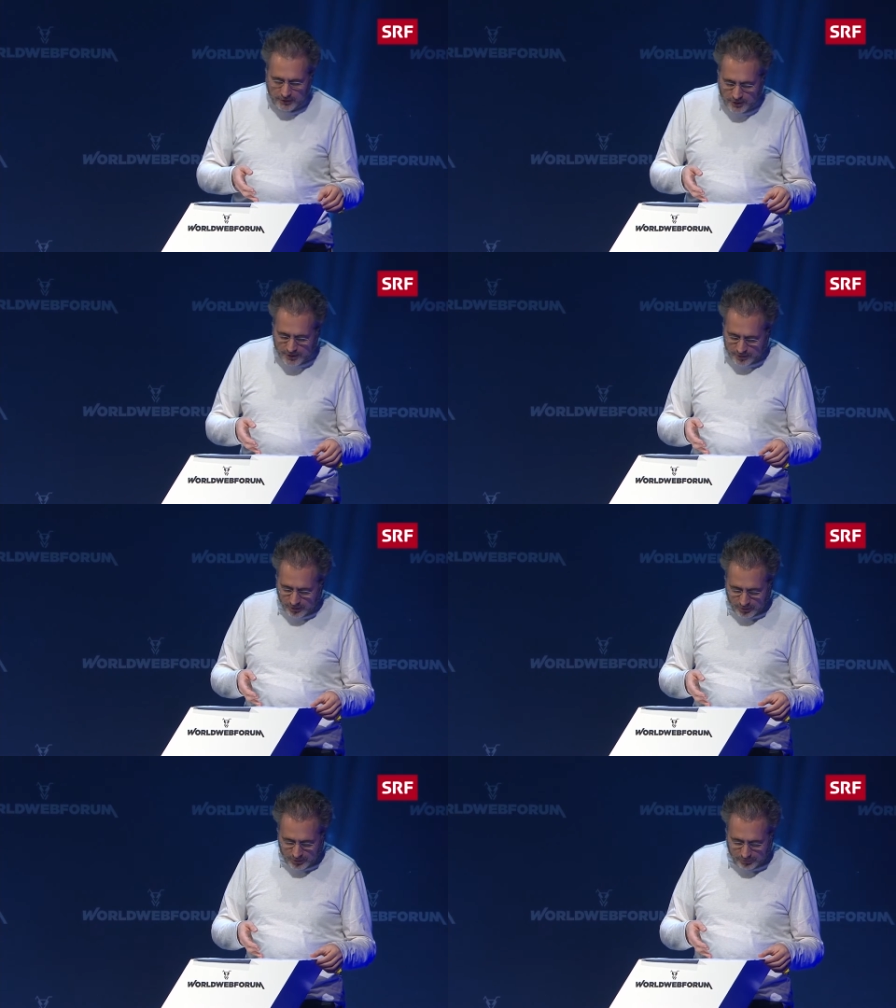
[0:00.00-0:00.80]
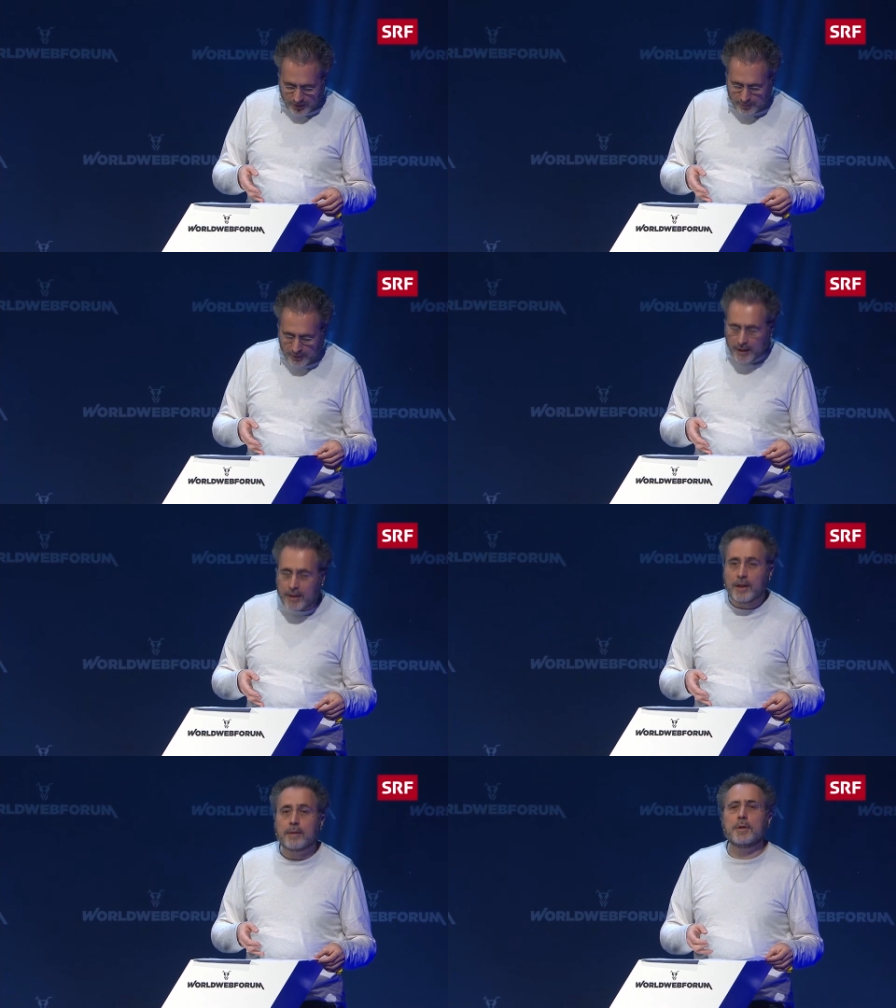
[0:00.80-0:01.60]
Just the very
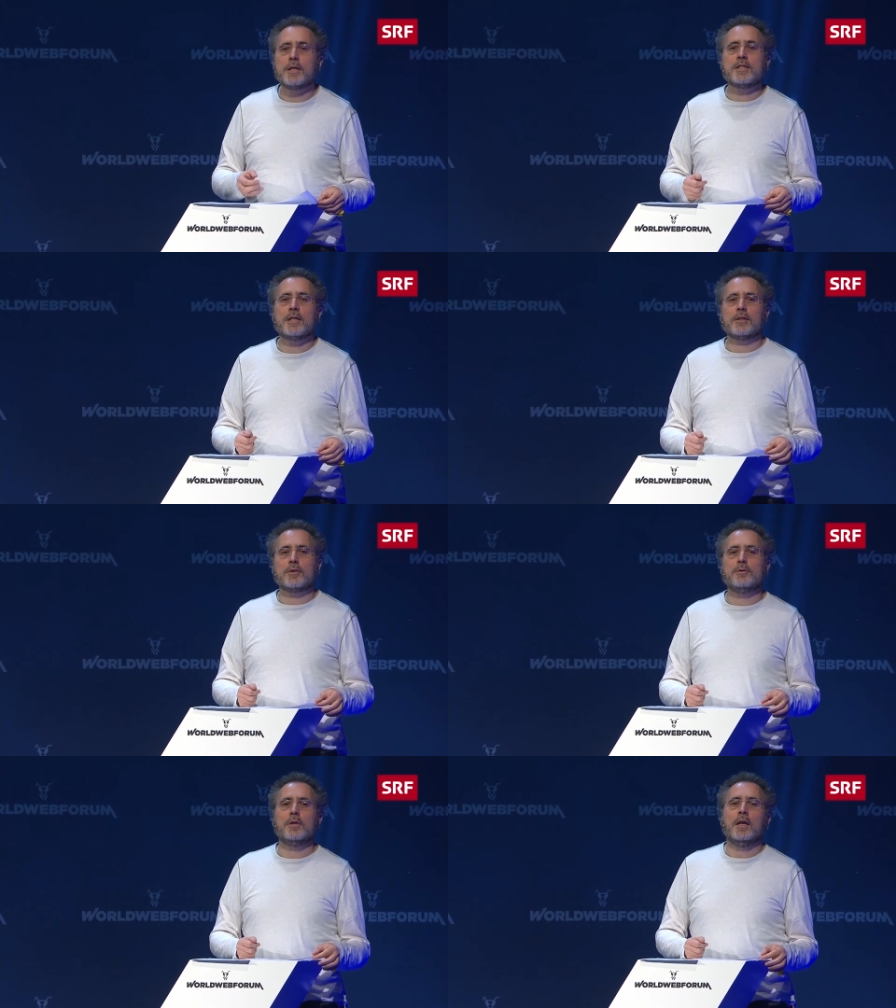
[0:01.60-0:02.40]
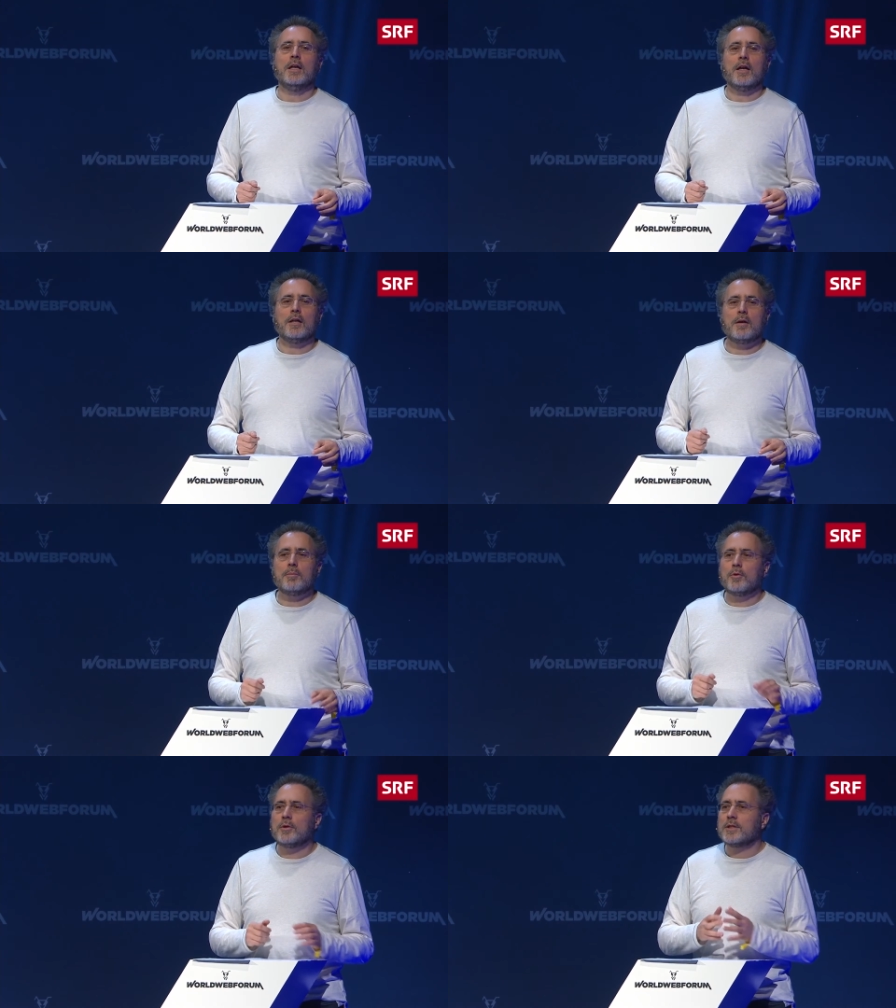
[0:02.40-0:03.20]
beginning, and we could still do a
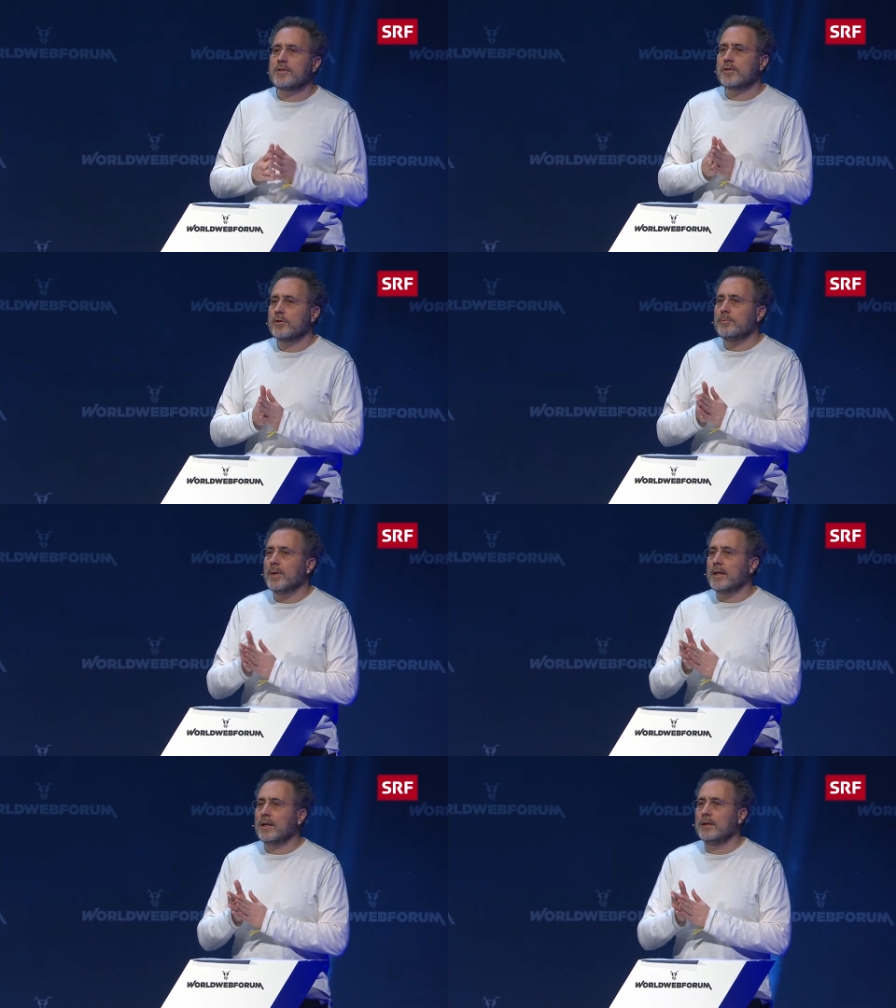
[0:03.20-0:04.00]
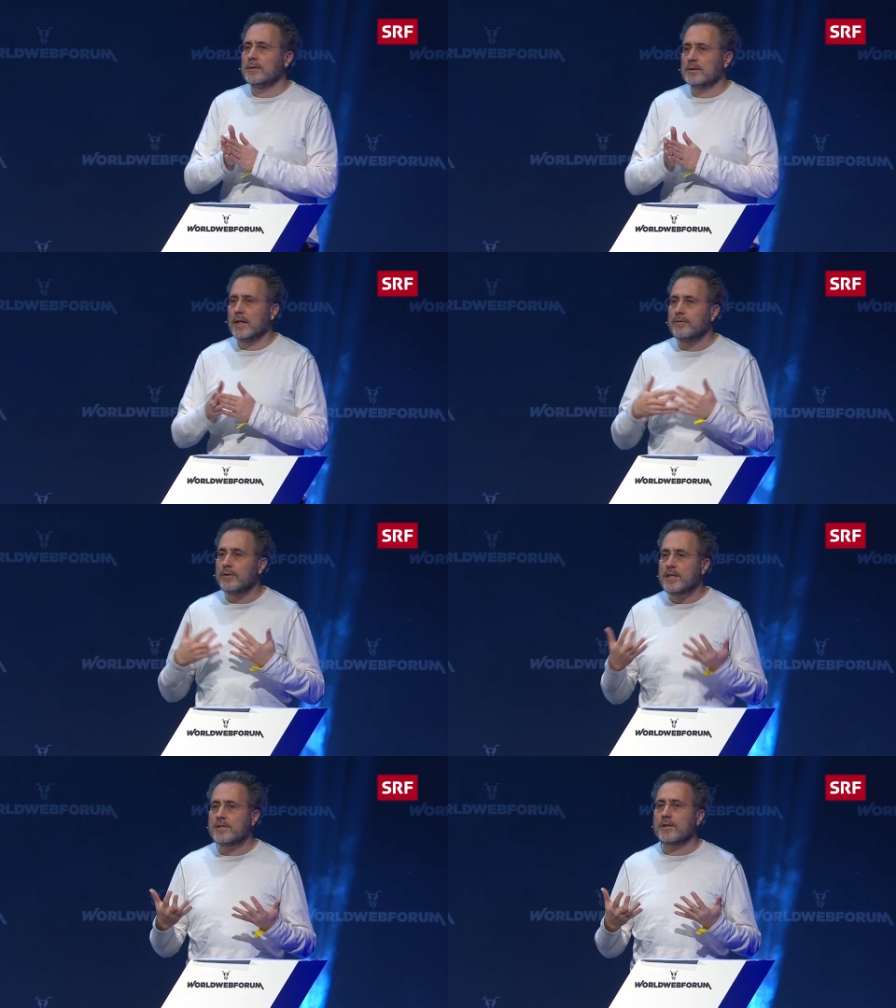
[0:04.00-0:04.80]
lot more to make life
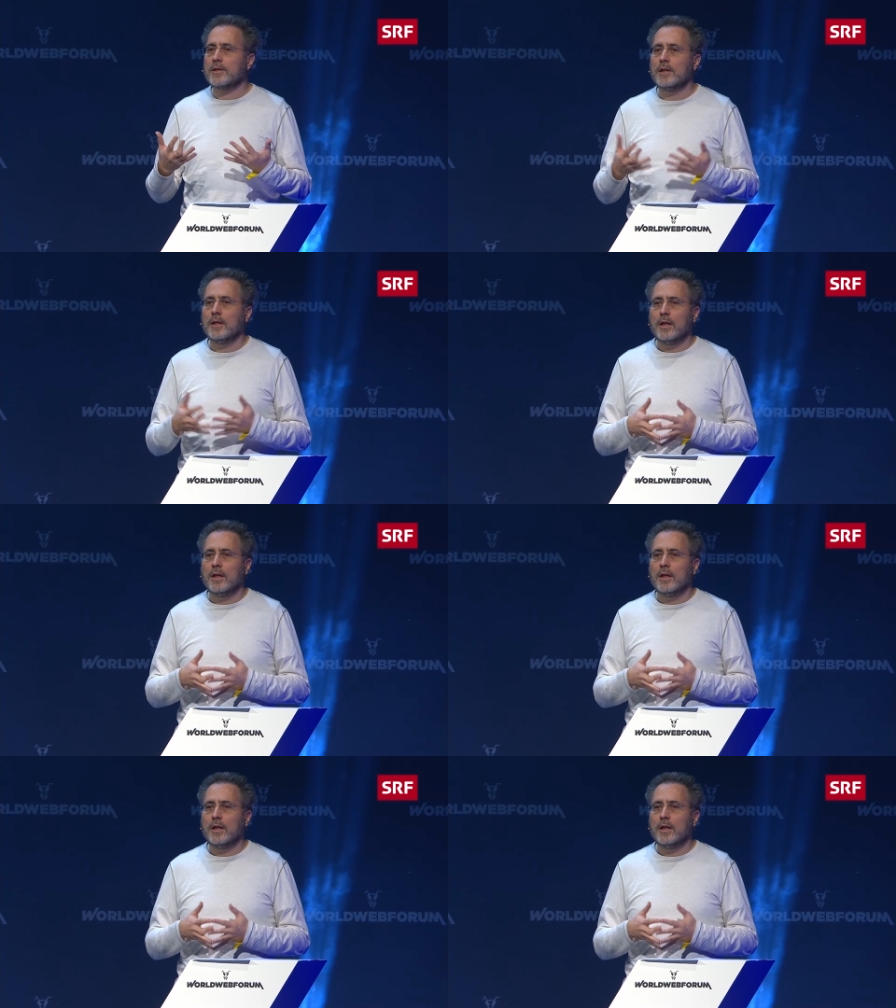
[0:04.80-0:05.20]
easier